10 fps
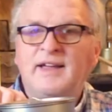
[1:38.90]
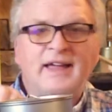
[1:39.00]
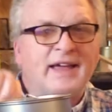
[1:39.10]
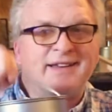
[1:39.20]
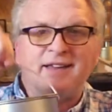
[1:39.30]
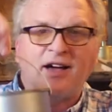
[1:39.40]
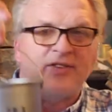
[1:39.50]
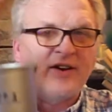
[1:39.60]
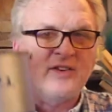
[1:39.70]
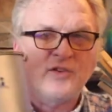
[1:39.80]
hang it
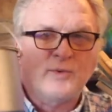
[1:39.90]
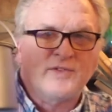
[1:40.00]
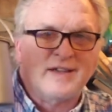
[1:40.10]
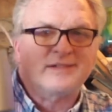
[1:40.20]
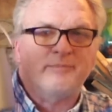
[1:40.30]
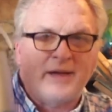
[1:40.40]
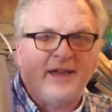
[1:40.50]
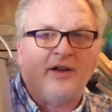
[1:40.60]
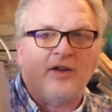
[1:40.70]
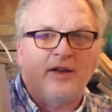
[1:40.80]
down there. This one's got the
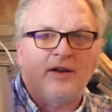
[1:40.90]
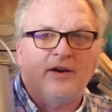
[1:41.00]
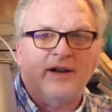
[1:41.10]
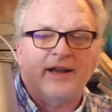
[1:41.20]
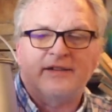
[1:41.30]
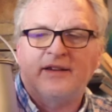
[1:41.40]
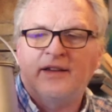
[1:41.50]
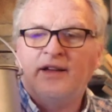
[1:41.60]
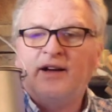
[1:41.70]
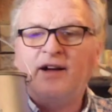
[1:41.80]
bail on it.
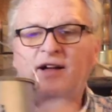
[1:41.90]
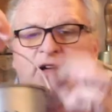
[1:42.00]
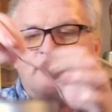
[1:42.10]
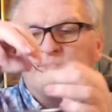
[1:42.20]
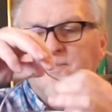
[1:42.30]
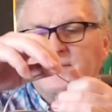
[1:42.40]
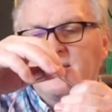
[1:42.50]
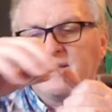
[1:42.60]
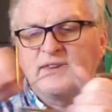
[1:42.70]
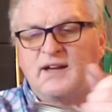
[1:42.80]
I
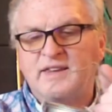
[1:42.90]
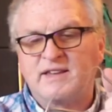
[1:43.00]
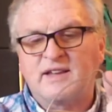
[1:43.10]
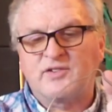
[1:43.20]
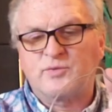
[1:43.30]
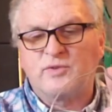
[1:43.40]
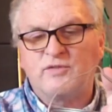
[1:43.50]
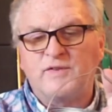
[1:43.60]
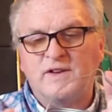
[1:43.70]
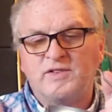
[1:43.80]
think that's real
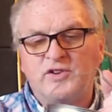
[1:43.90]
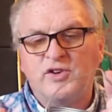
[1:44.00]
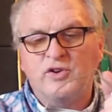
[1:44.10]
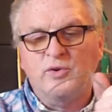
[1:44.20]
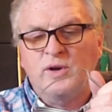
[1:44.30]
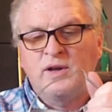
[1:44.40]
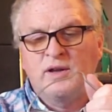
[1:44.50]
fun to do.